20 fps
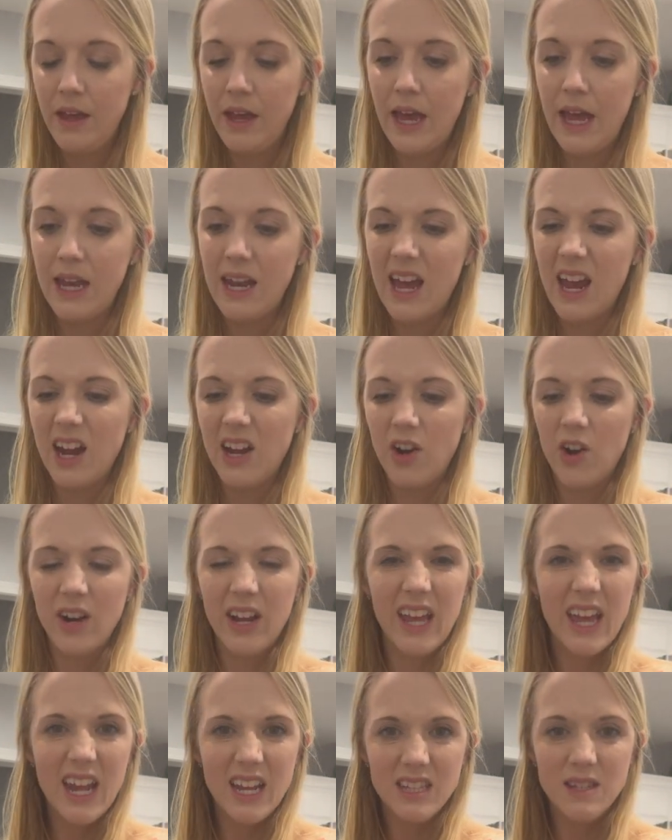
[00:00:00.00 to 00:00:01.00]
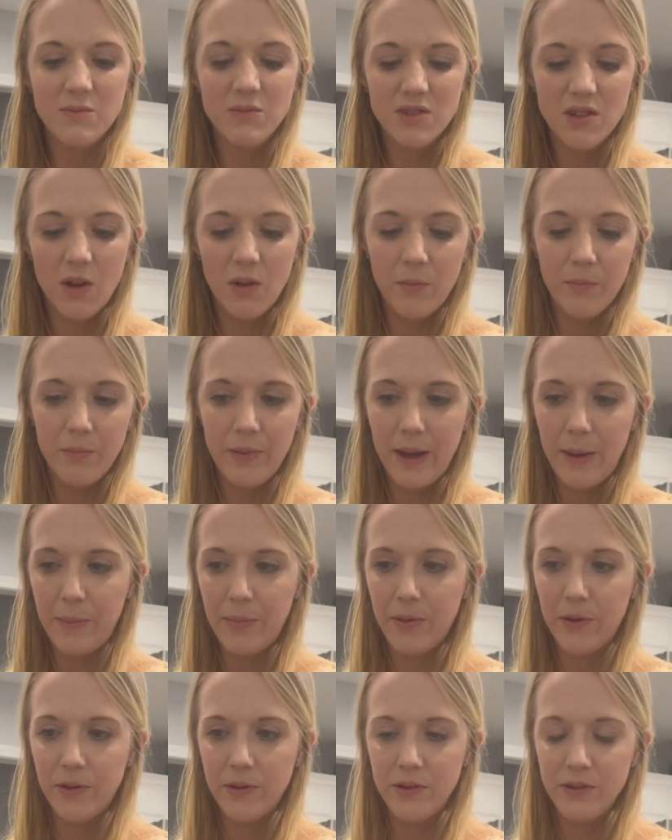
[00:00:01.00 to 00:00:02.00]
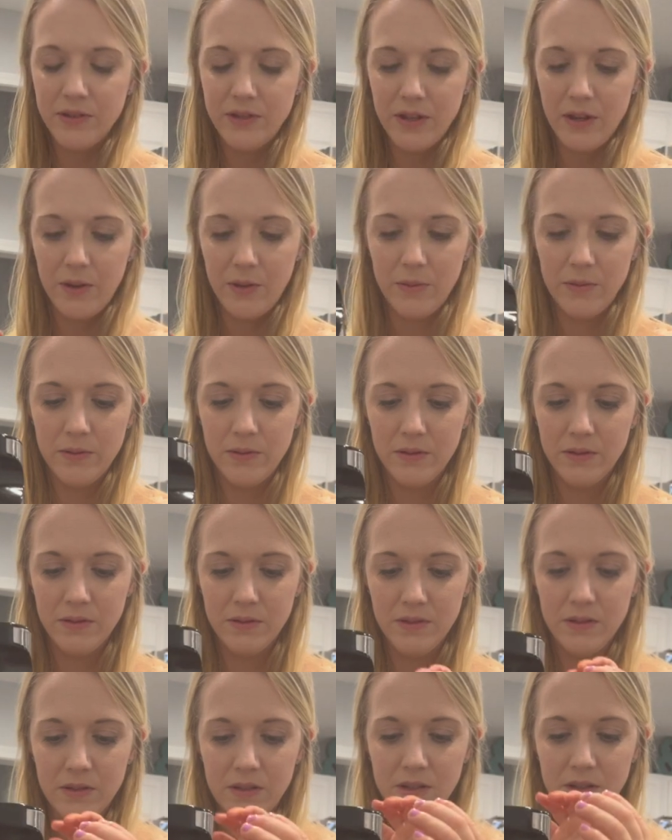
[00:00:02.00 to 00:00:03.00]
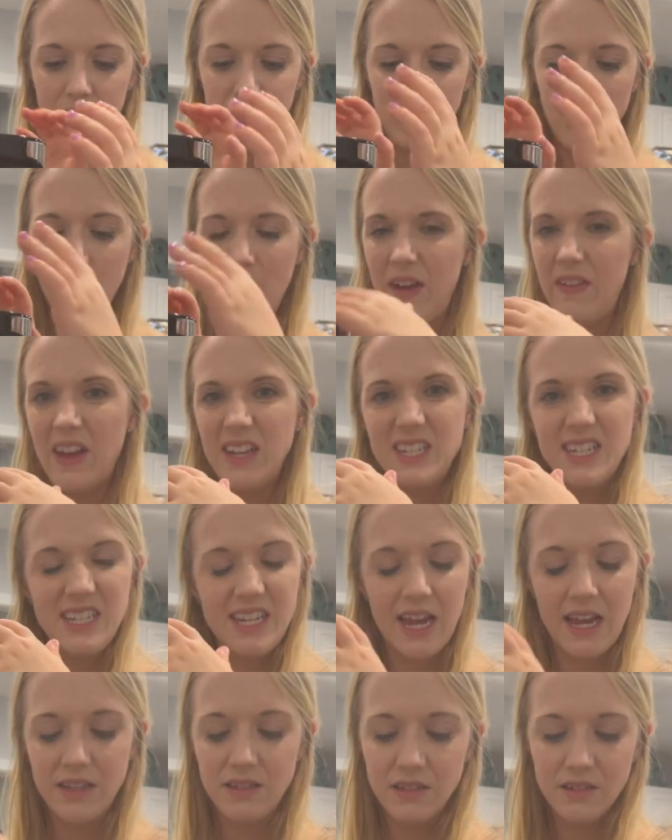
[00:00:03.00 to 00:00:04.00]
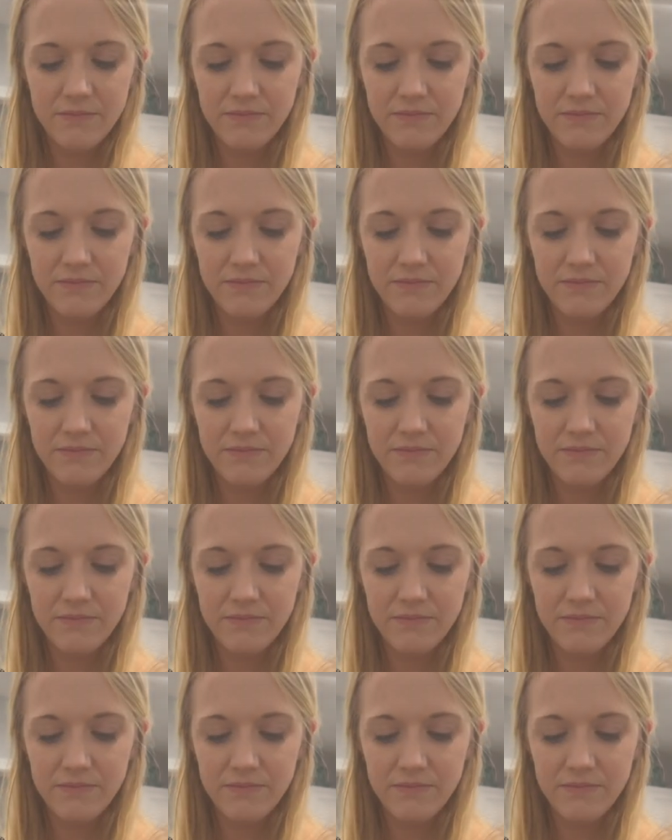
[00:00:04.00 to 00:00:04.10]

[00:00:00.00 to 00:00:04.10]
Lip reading: And I had already added some salt and pepper, so you add that to taste.